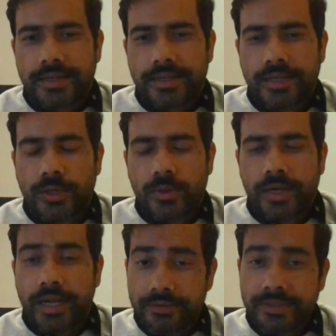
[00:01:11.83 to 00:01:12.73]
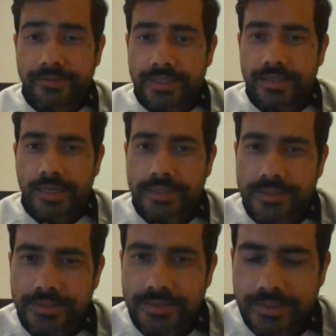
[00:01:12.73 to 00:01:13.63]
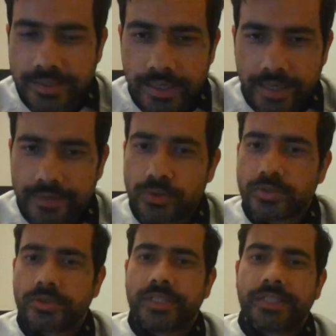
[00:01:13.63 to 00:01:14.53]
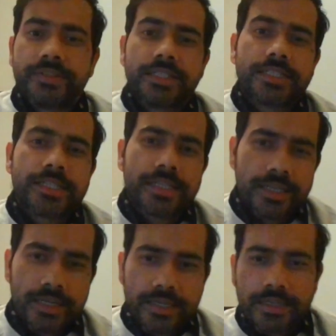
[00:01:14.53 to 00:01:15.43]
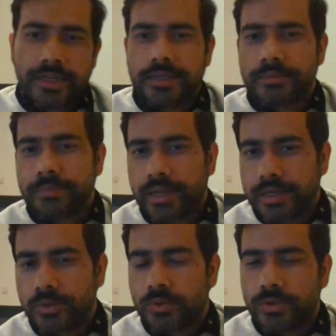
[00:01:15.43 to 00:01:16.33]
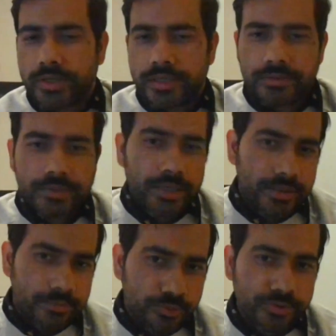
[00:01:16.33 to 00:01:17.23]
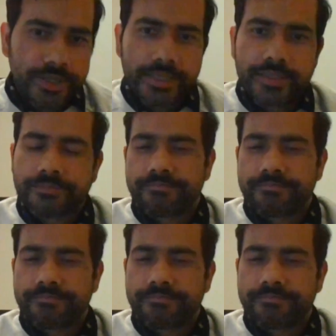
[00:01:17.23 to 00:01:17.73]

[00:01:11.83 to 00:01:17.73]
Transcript: Now, I have lived in London. I have also lived in Chennai and Bangalore and Pune